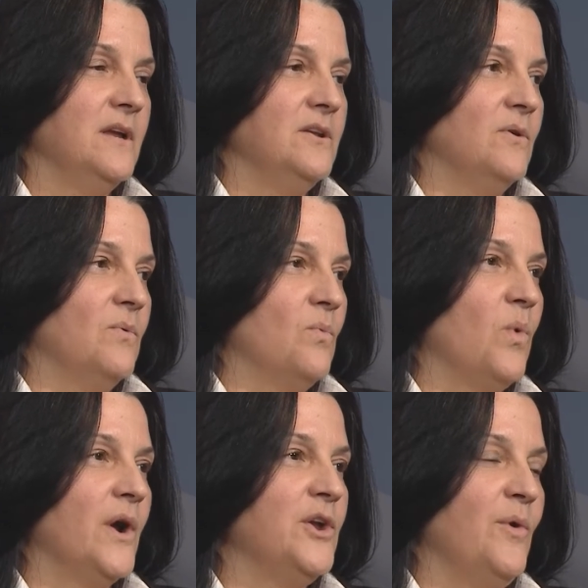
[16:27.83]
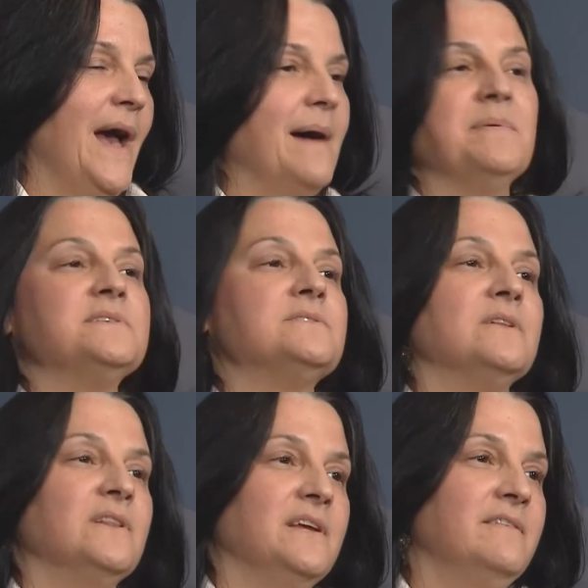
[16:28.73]
where you happen to
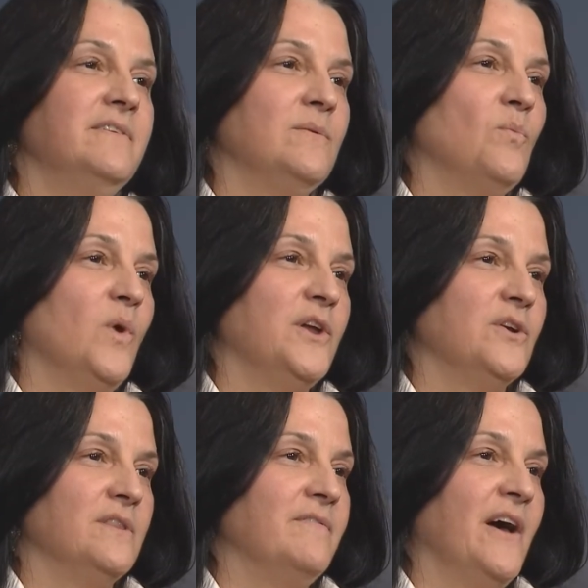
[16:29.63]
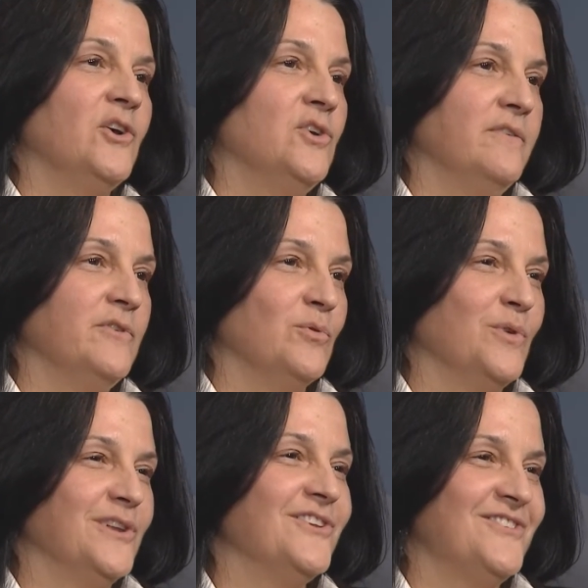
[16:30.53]
live and what the value of your
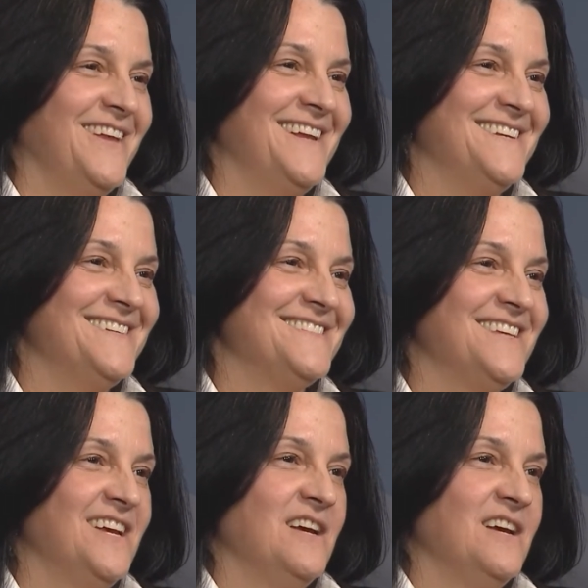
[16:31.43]
real estate is,